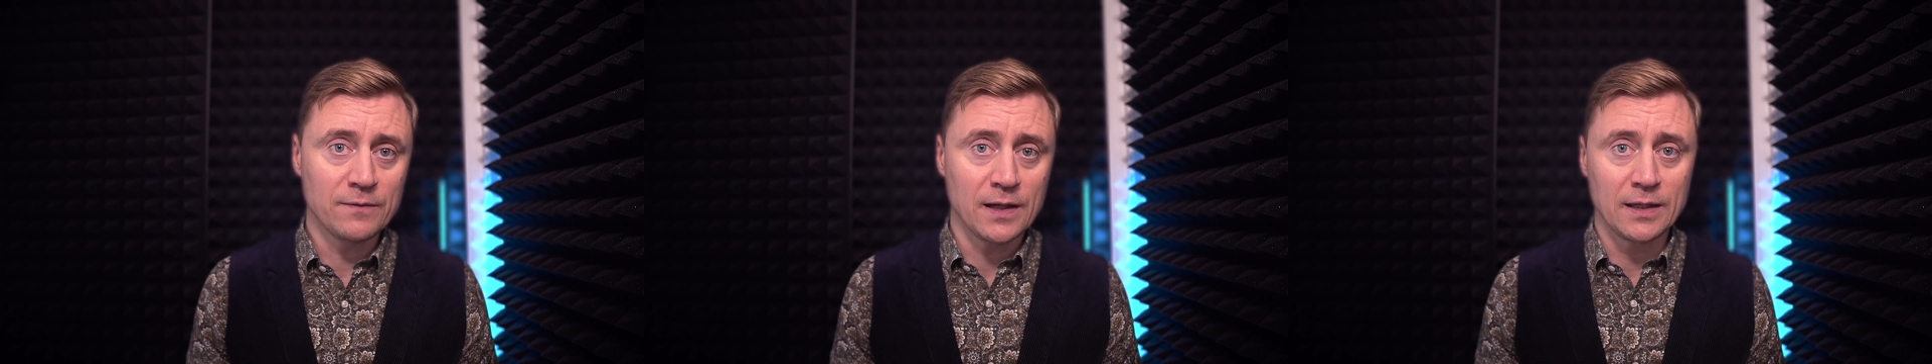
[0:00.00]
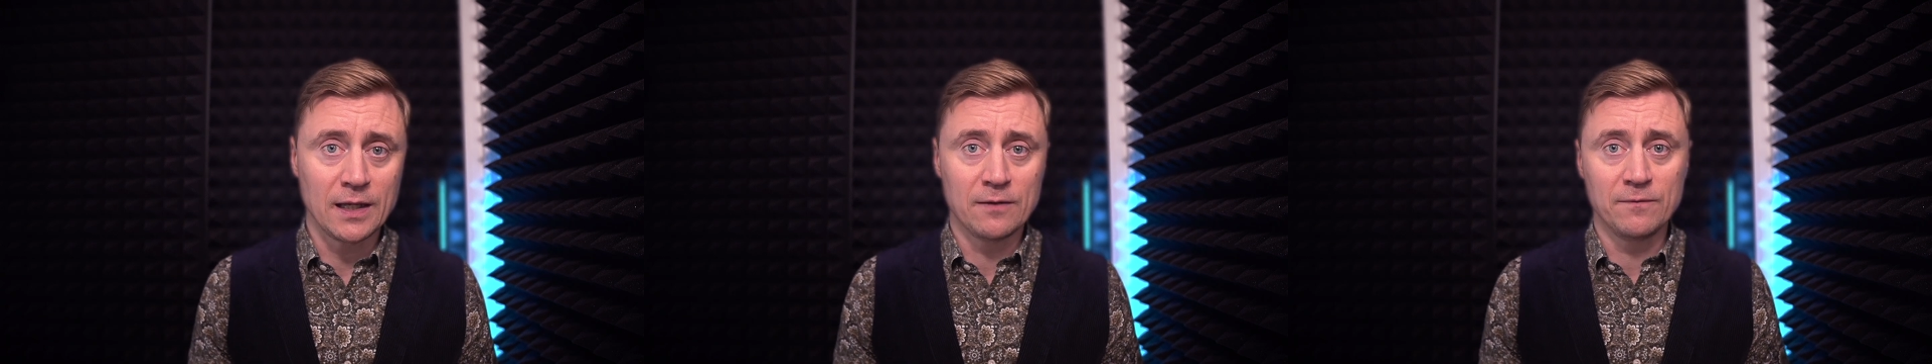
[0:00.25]
and
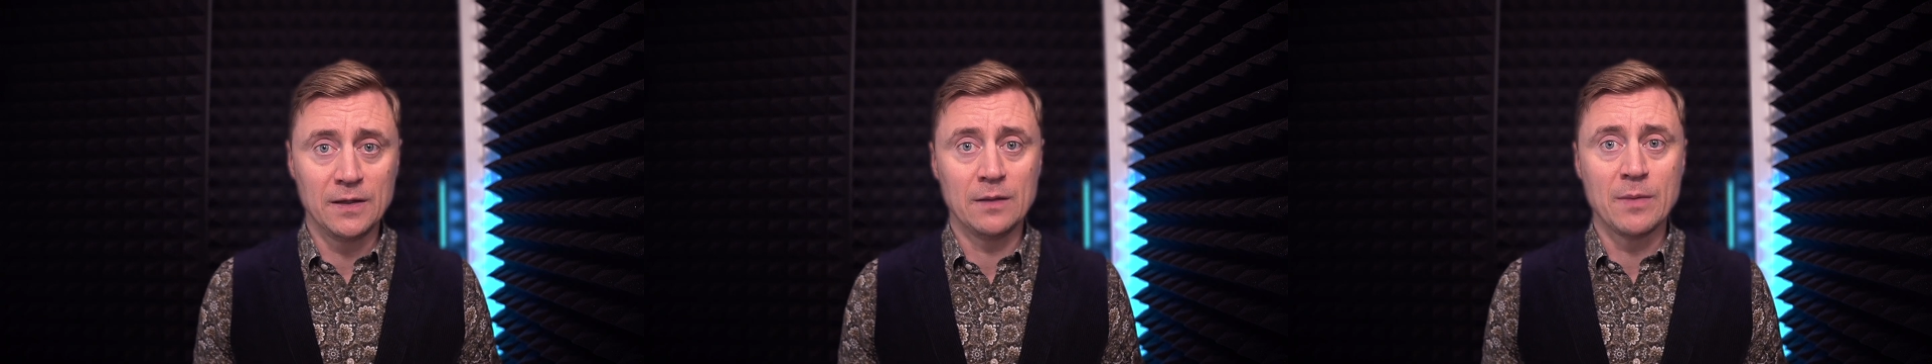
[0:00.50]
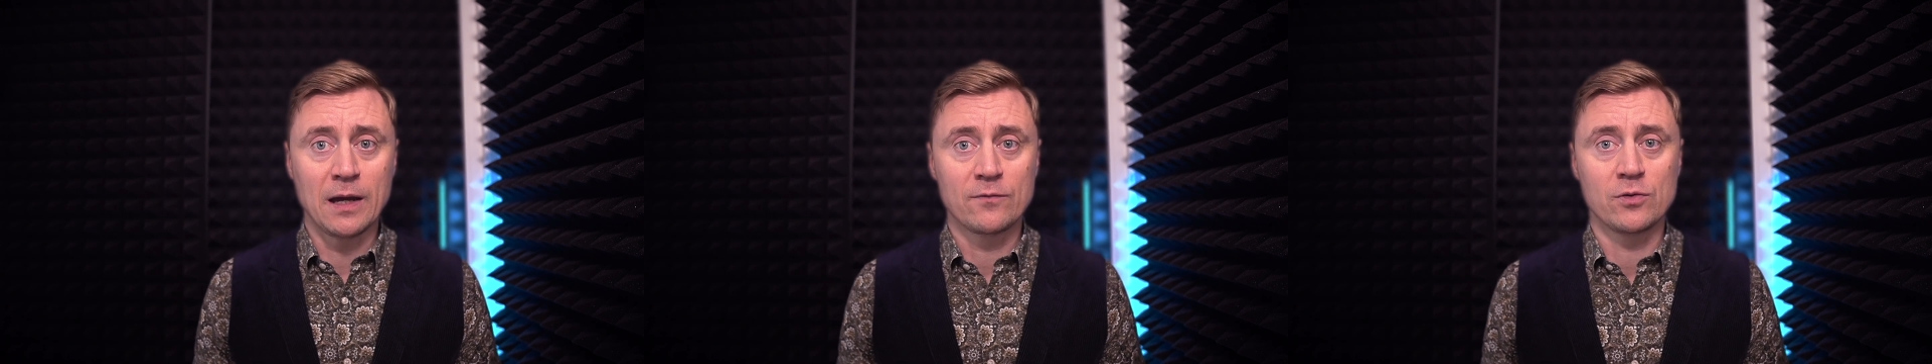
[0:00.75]
get
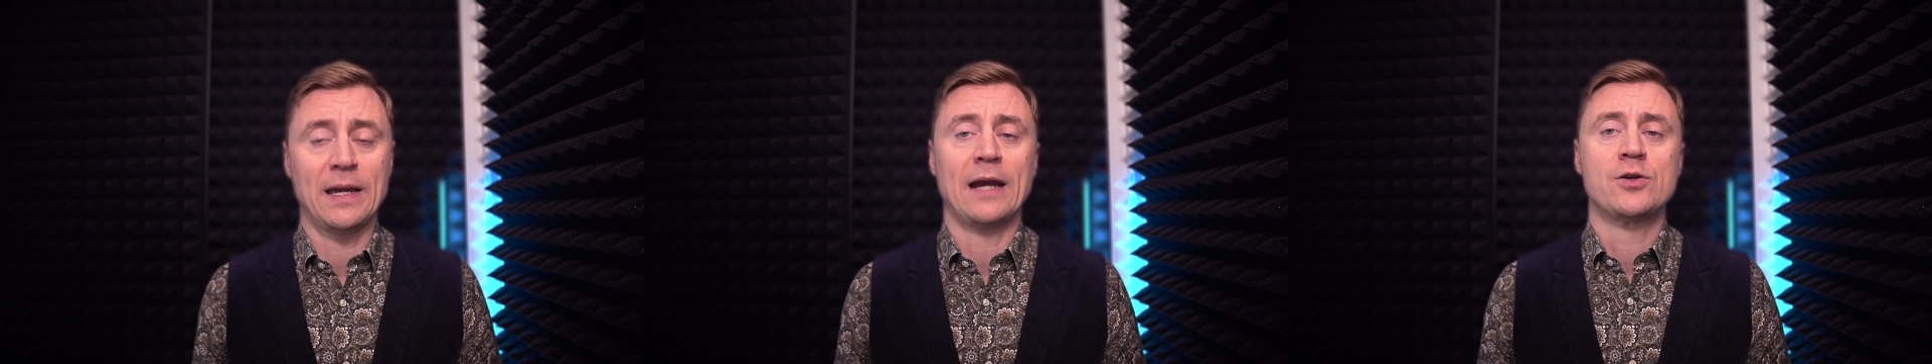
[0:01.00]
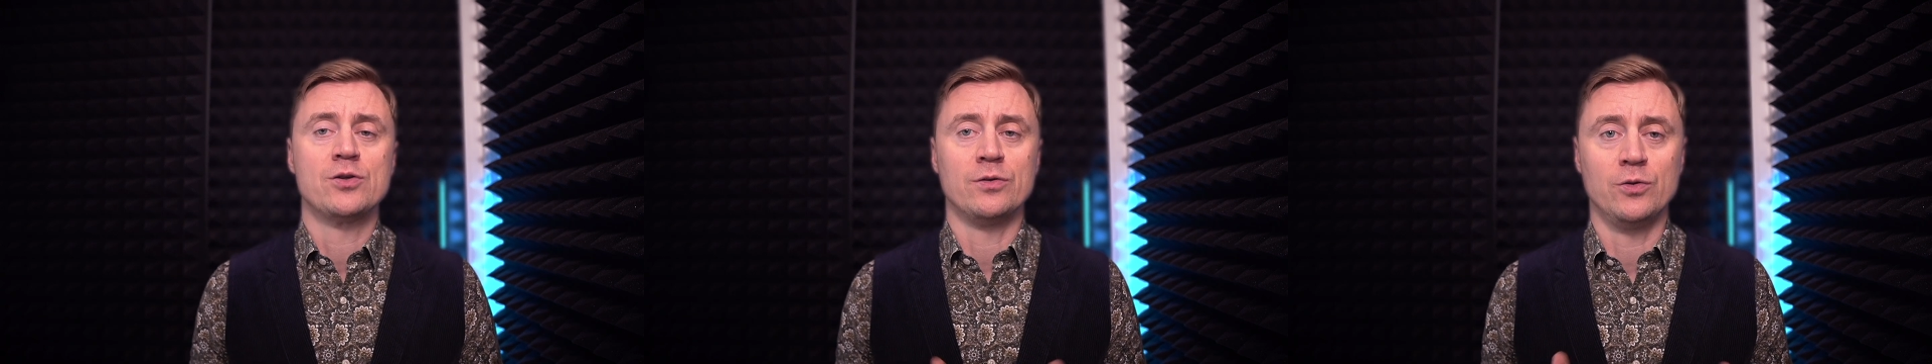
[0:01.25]
feedback from
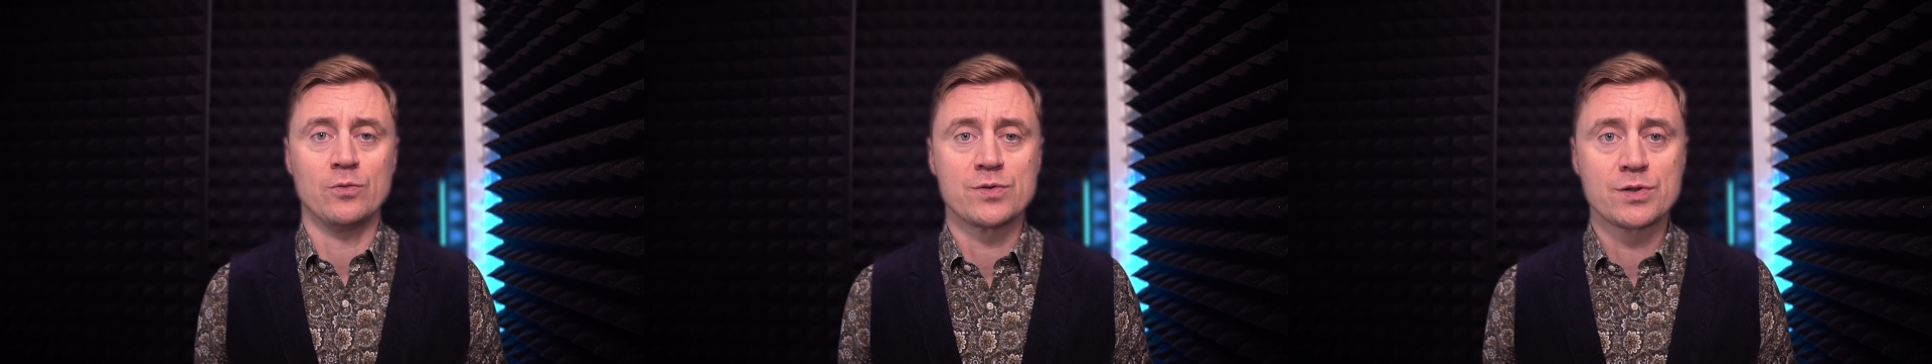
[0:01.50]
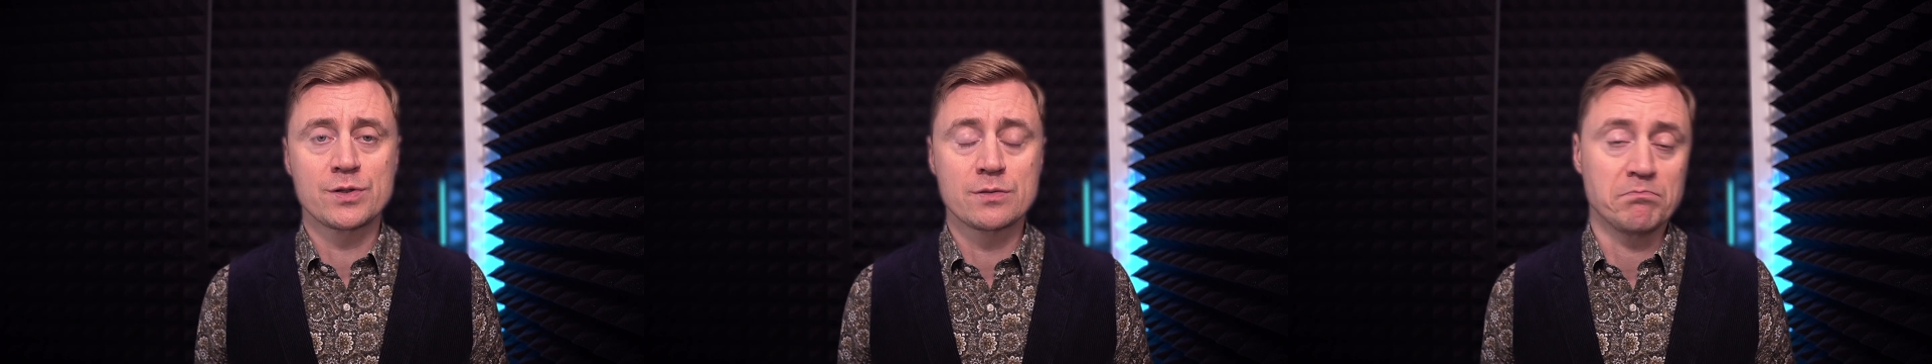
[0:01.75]
actual
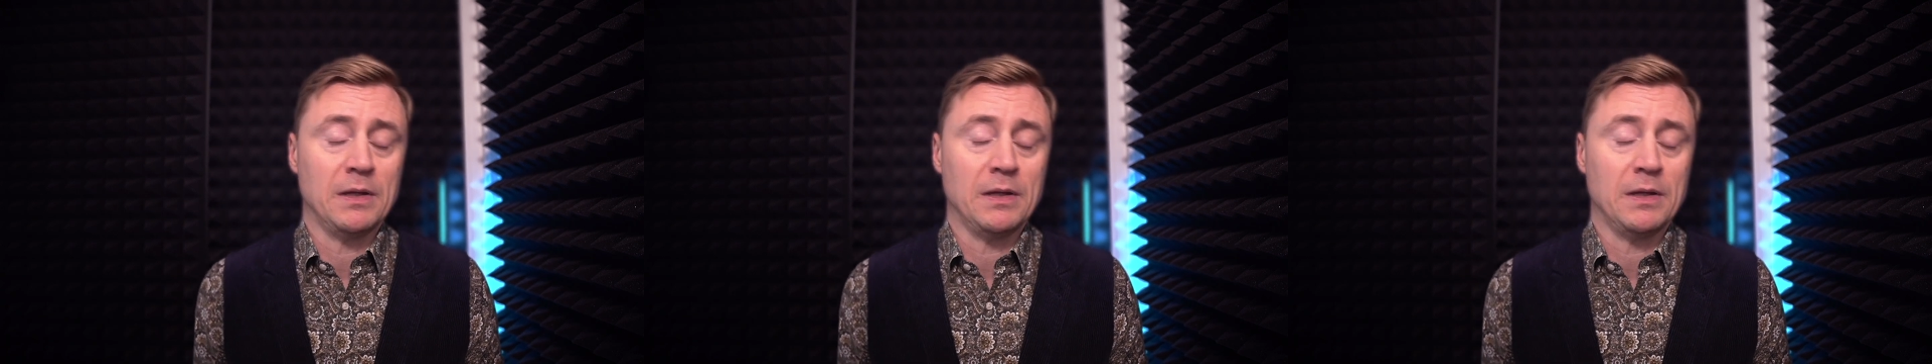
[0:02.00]
users,